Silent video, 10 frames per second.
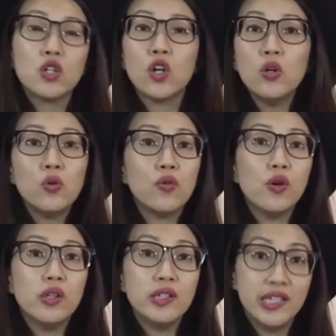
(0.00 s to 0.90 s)
To go
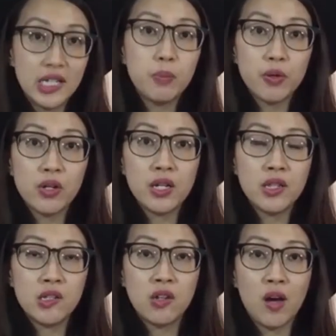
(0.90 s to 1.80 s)
deeper in
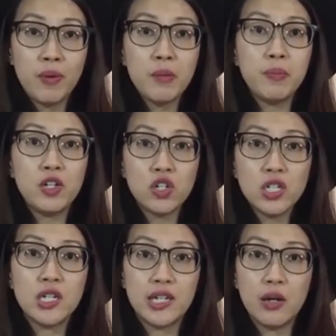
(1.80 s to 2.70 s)
this topic, be sure
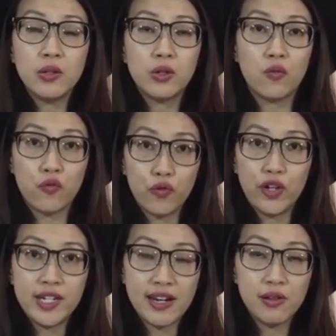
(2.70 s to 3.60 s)
to download the
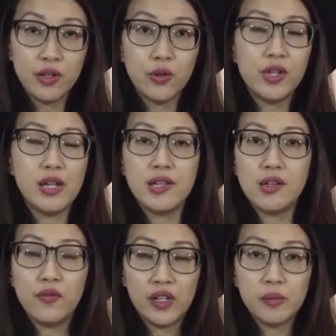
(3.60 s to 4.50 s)
free download that is
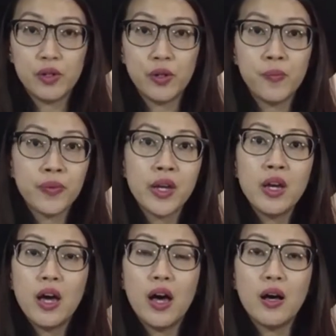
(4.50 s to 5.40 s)
available
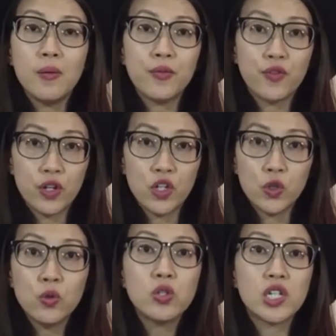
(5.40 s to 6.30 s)
for
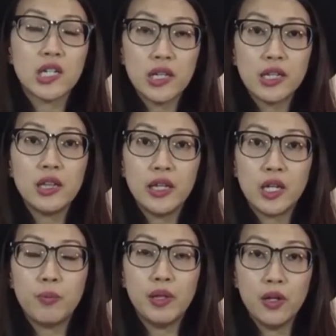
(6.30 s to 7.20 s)
you. Just click the
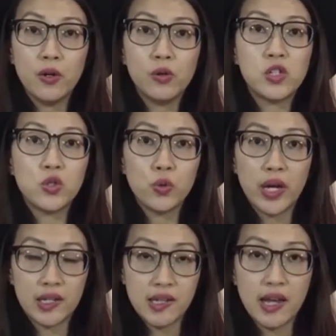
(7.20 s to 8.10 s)
link below to
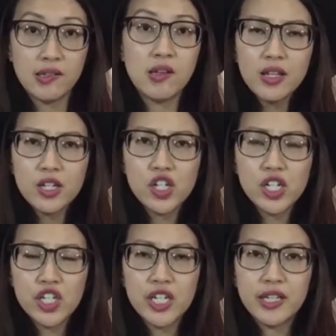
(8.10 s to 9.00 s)
access the
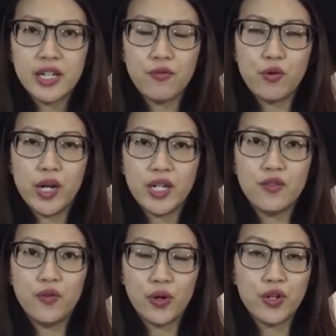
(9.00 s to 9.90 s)
cheat sheet that I've created
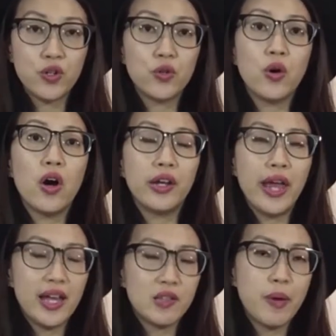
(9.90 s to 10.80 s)
for you on
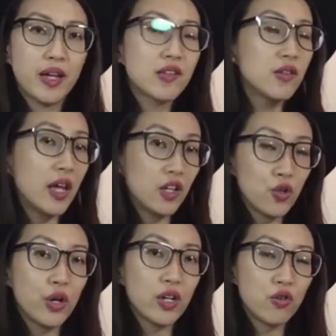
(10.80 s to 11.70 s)
aspects that
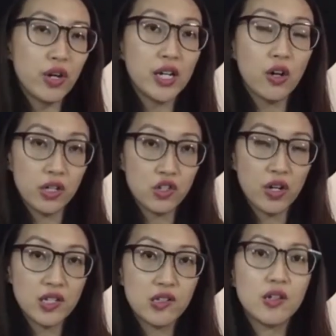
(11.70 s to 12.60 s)
you can create
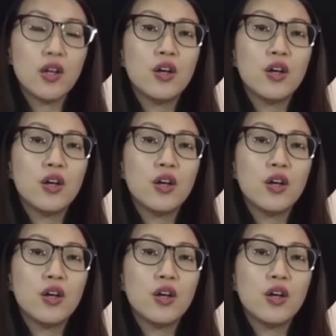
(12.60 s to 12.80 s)
contrasts